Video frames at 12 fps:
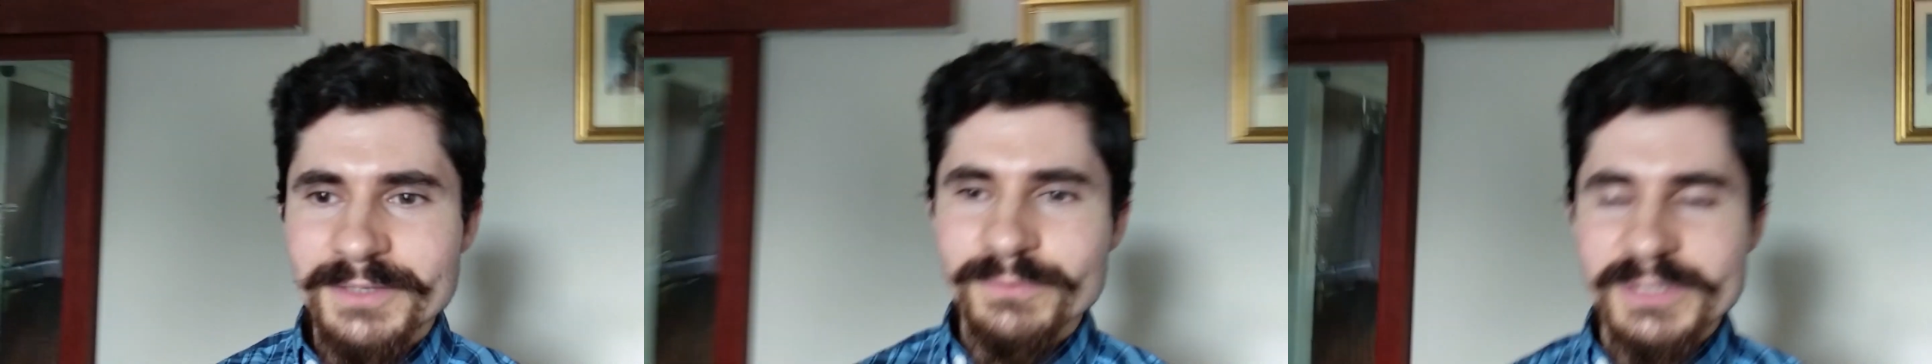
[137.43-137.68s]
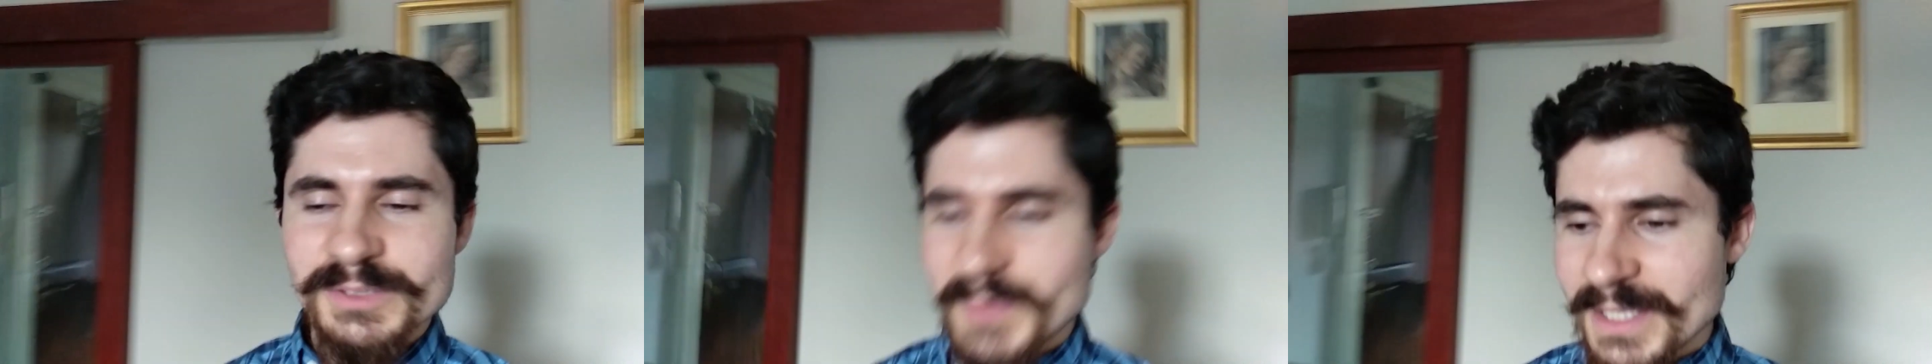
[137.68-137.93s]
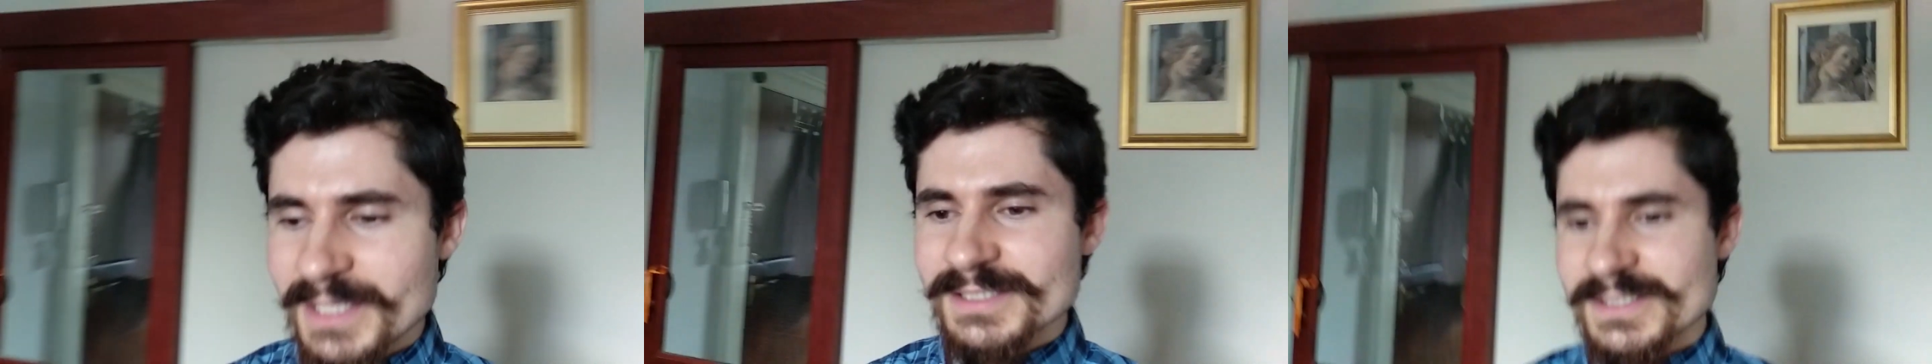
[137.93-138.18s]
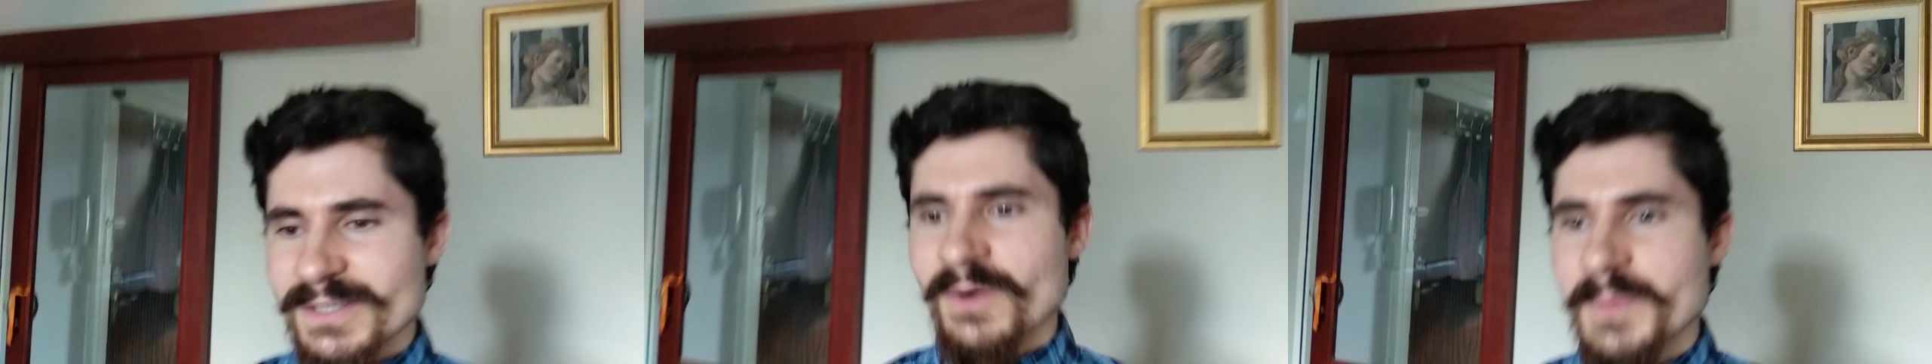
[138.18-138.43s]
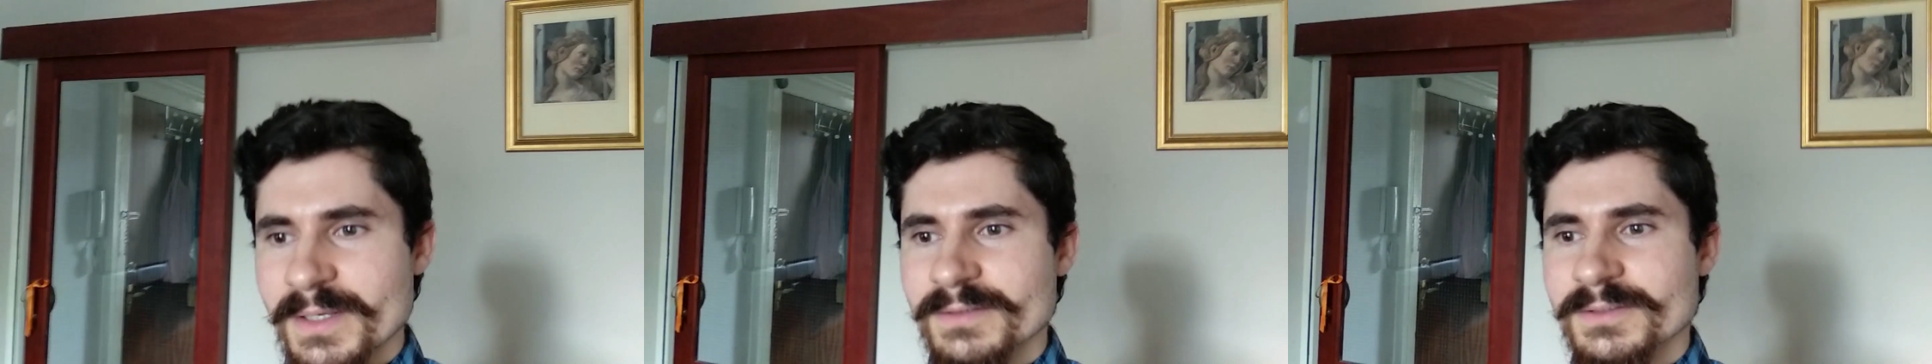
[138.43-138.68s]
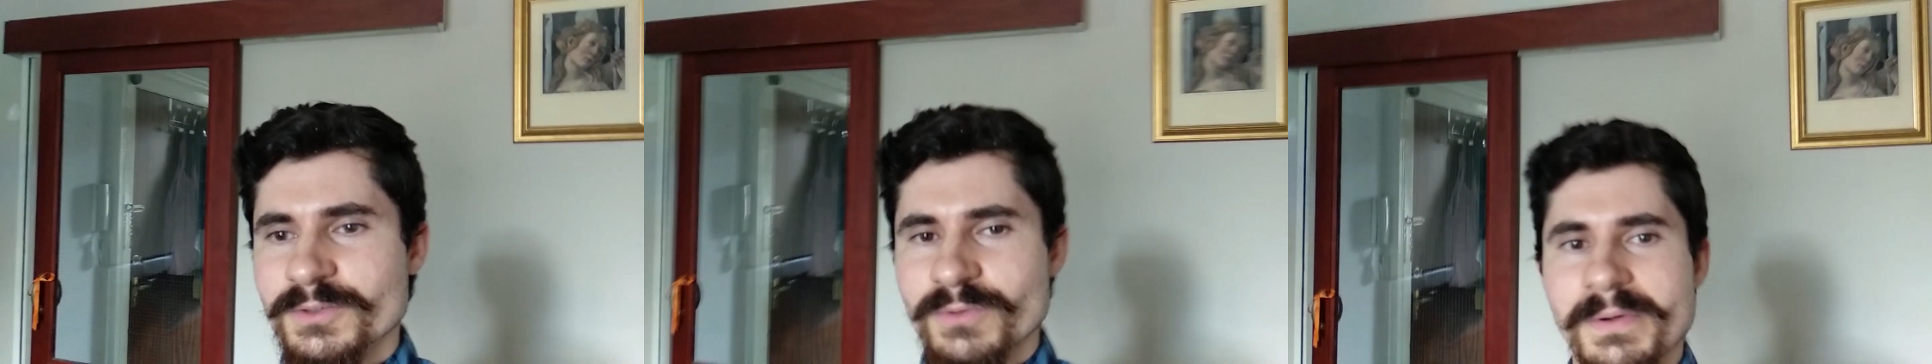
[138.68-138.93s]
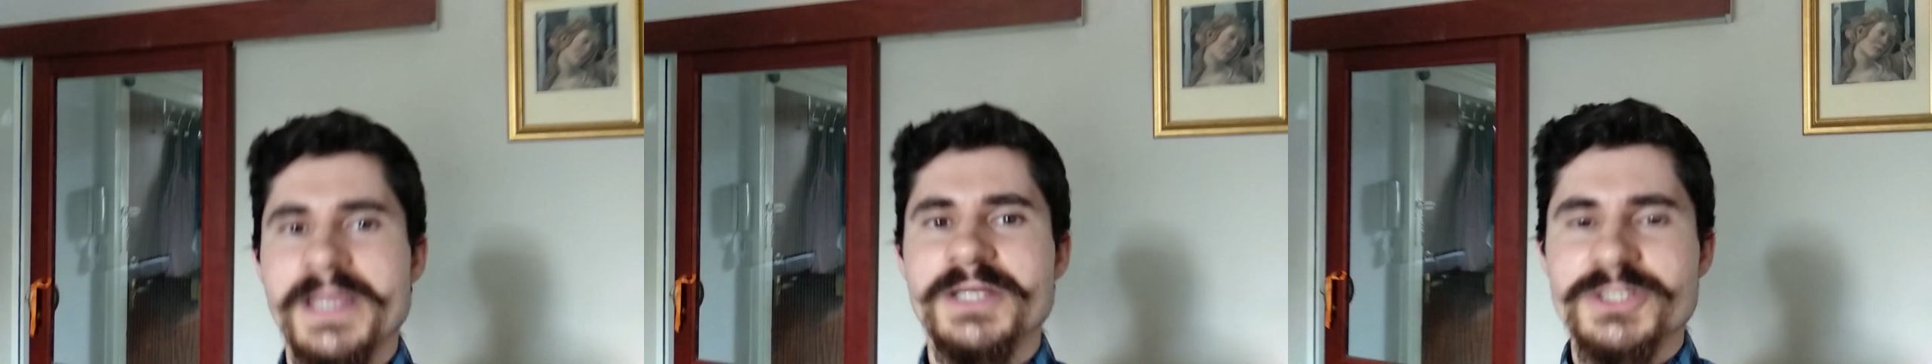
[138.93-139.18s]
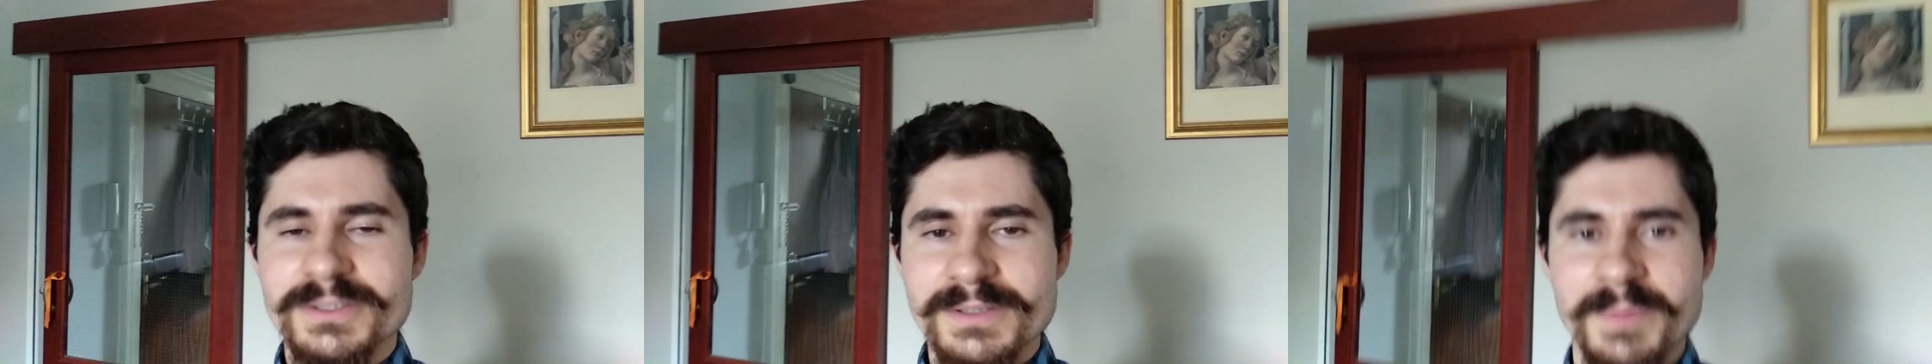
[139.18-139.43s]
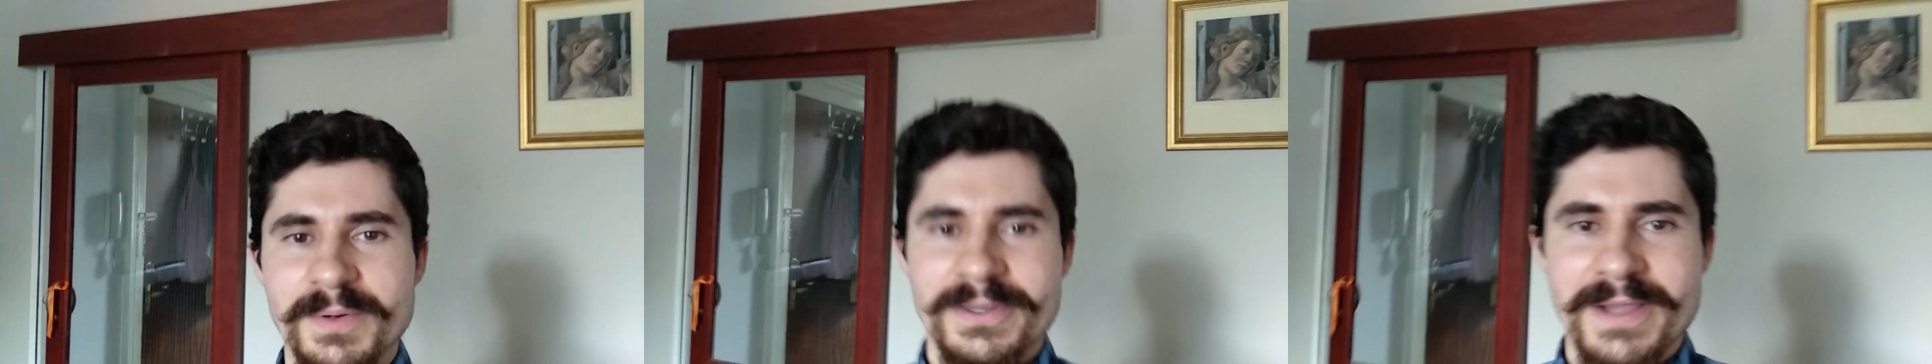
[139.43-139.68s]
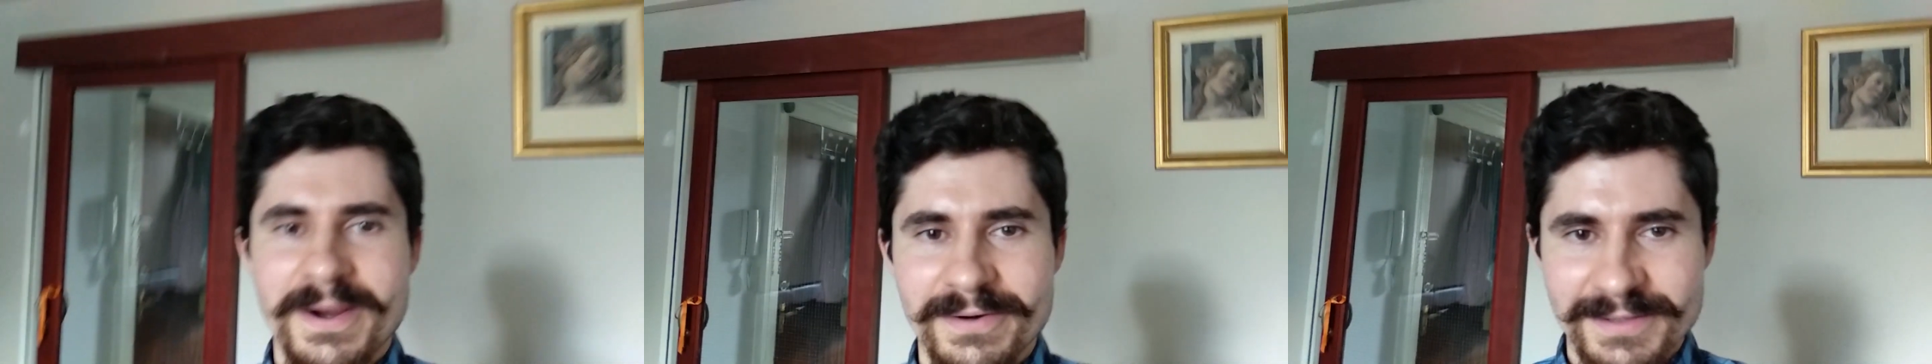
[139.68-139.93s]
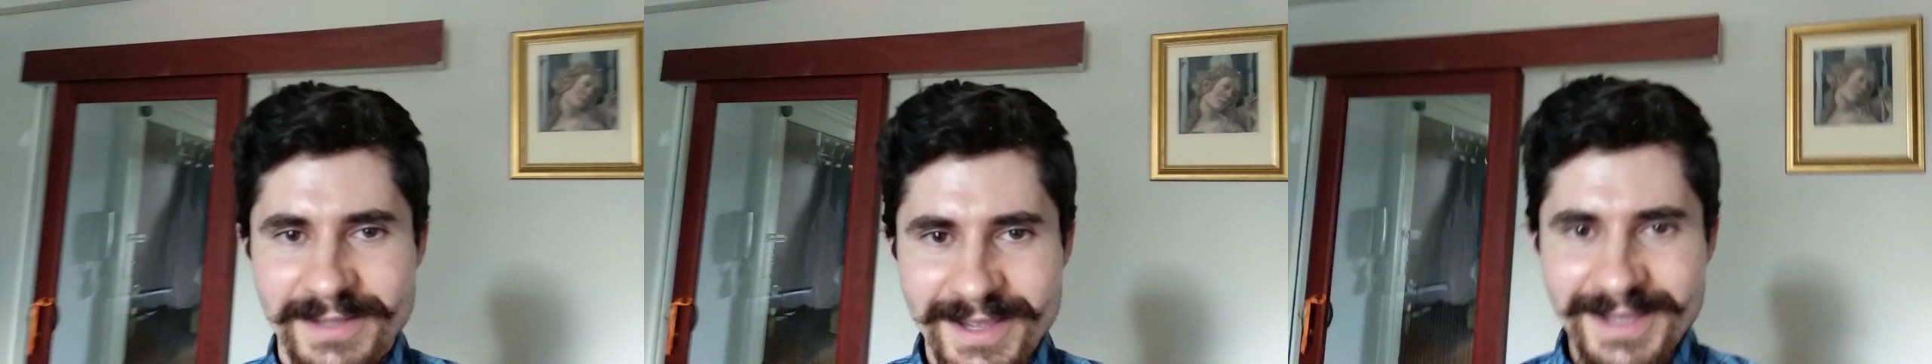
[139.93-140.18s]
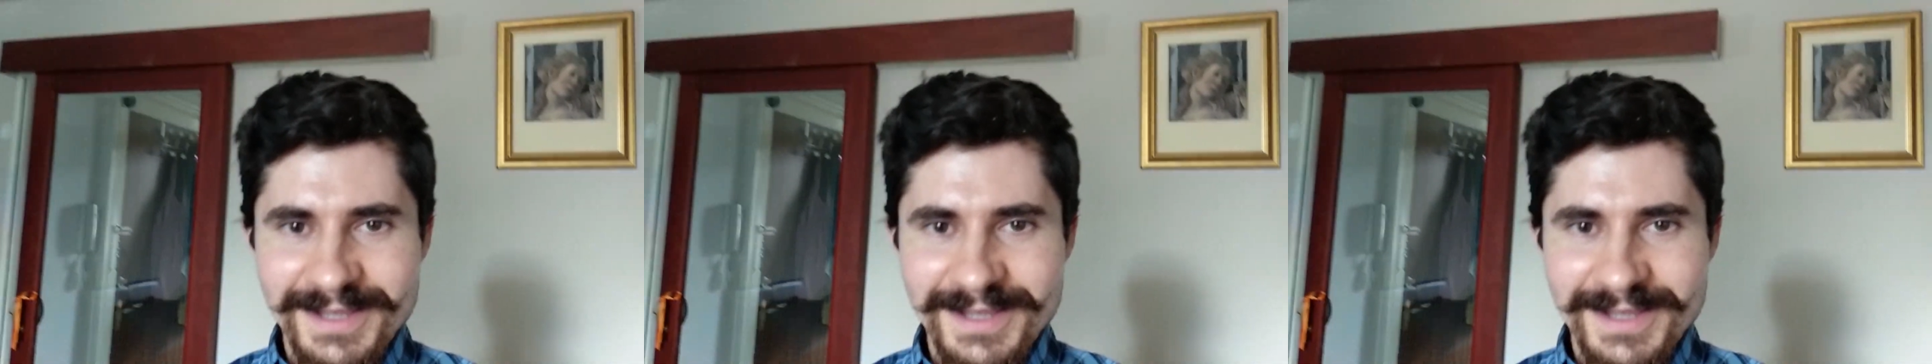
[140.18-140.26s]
He was speaking Serbian, Croatian, and Bulgarian.